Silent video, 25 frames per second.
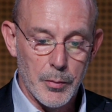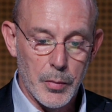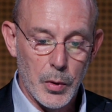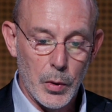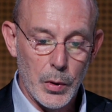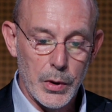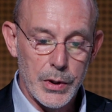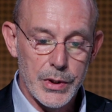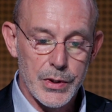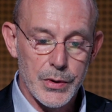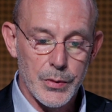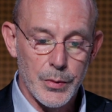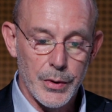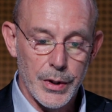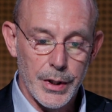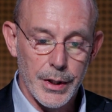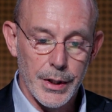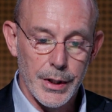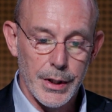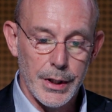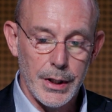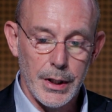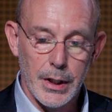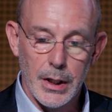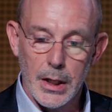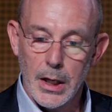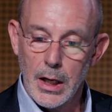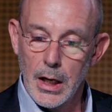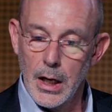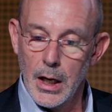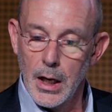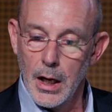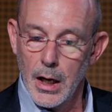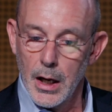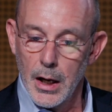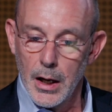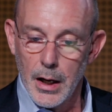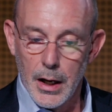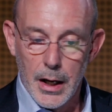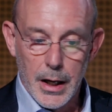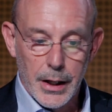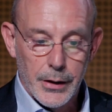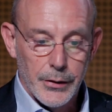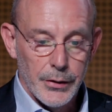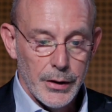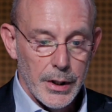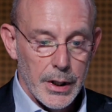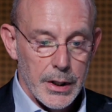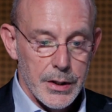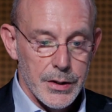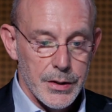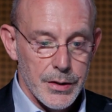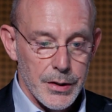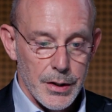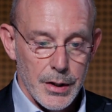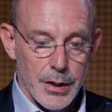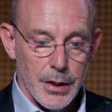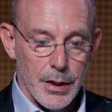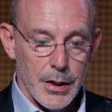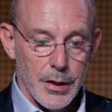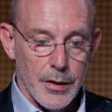points where the ACUNEX